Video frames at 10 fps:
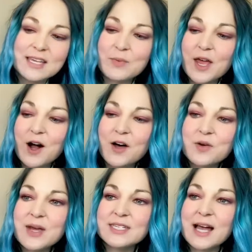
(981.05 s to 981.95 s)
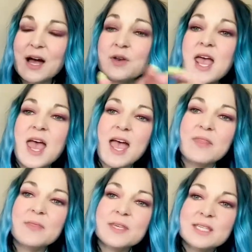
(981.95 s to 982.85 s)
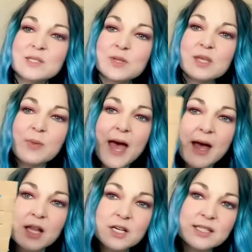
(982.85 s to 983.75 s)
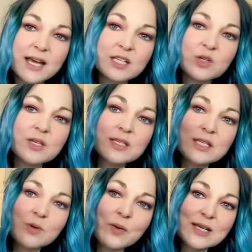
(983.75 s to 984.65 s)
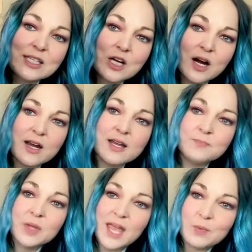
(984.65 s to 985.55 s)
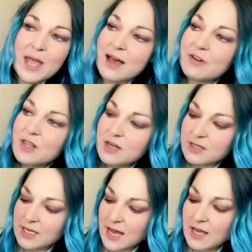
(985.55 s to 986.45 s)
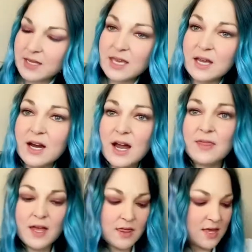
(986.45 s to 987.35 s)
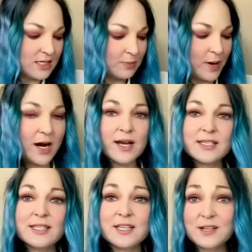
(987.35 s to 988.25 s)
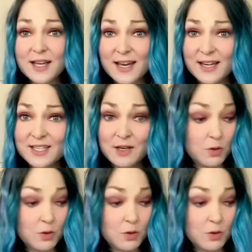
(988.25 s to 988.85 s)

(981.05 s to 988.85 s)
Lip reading: I went all the way down, and then this is what the black looks like. So this is where we started, and we have our little tail here, and then this part is still connected,